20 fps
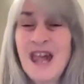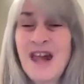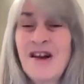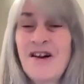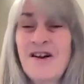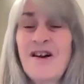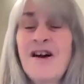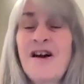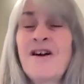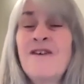
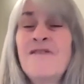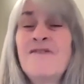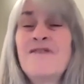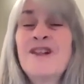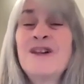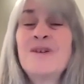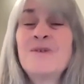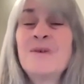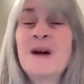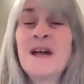care of
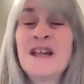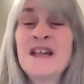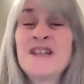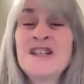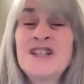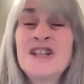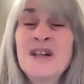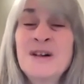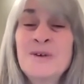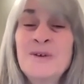you
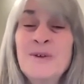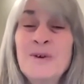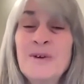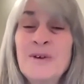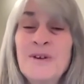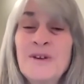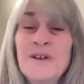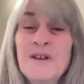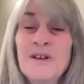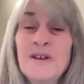as you.
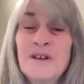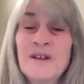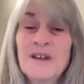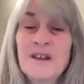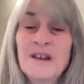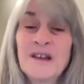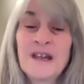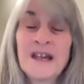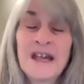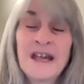
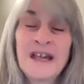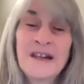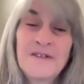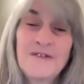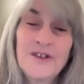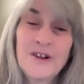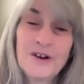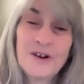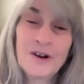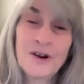And
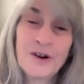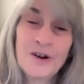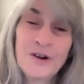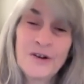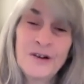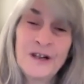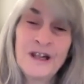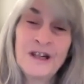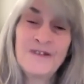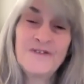if you're
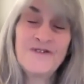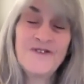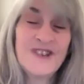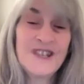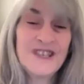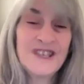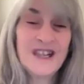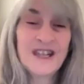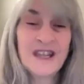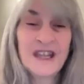hurting
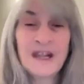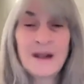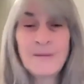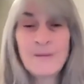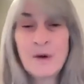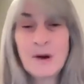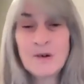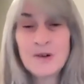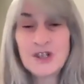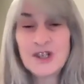physically,
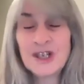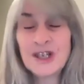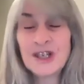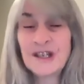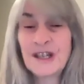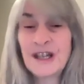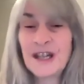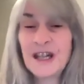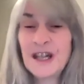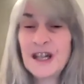
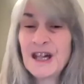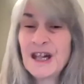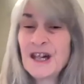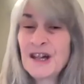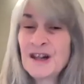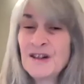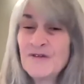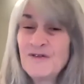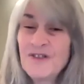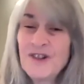emotionally,
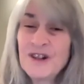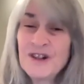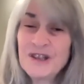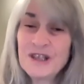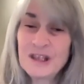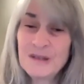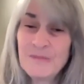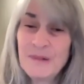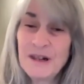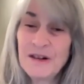
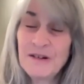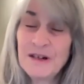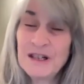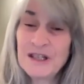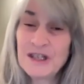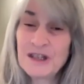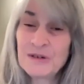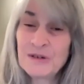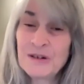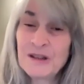confused
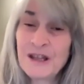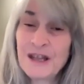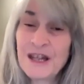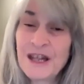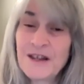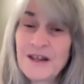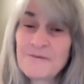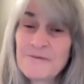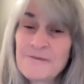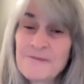
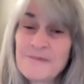spiritually,